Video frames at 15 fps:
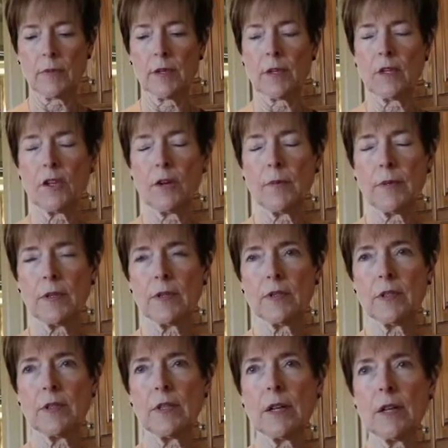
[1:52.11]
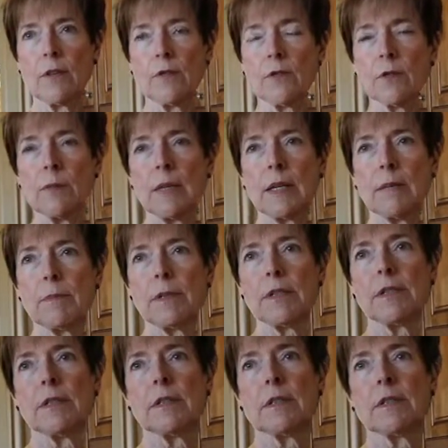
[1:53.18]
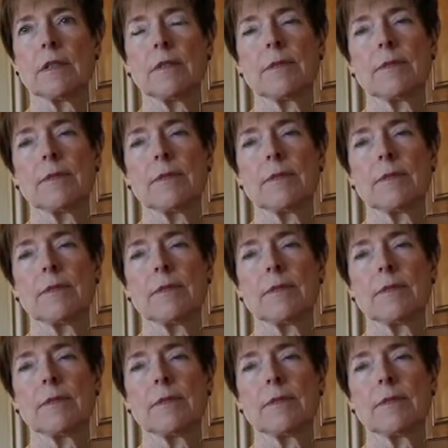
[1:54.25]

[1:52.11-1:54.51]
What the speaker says: Can you open this can for me, please?